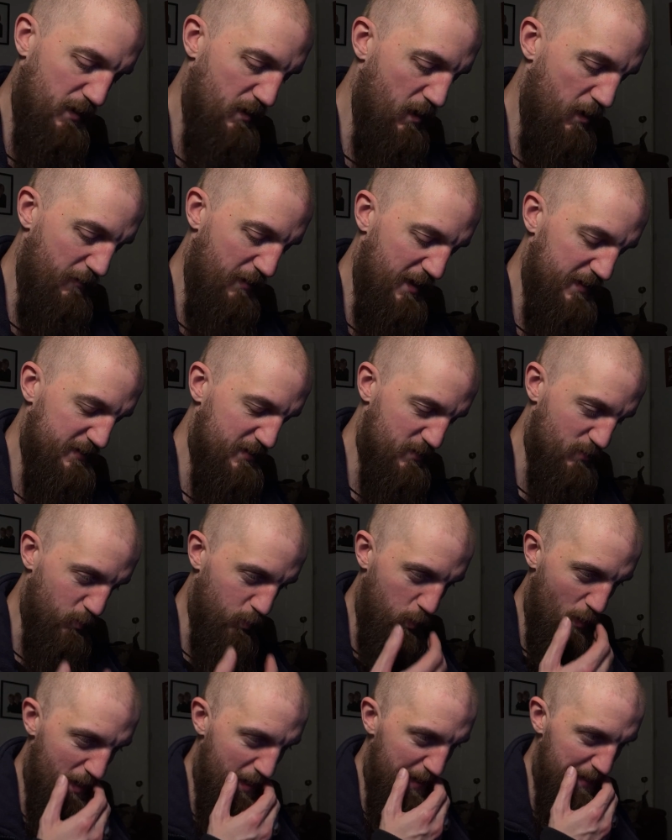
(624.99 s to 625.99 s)
I've had this
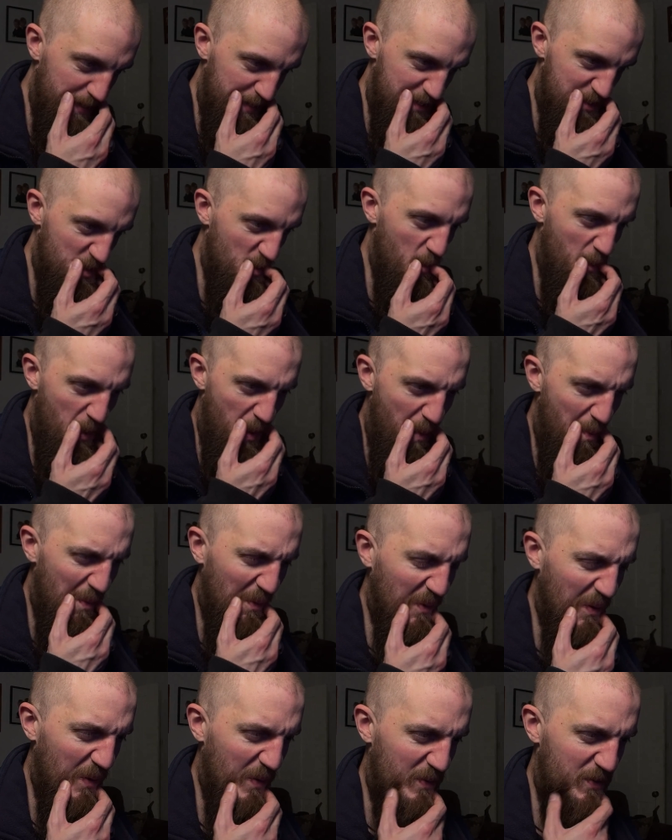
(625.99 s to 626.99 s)
weird issue. I
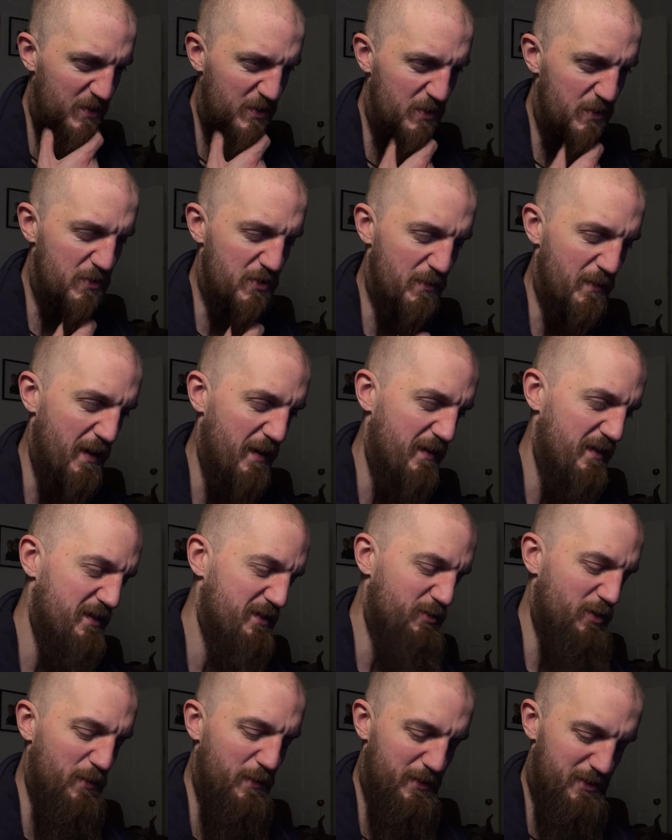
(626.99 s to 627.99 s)
won't go a huge amount
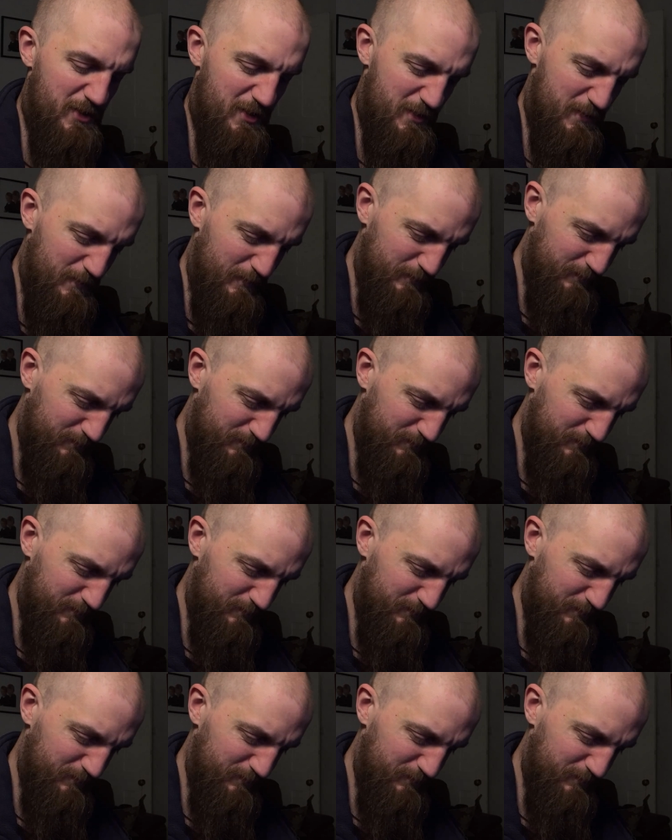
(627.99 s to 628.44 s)
into it, but just.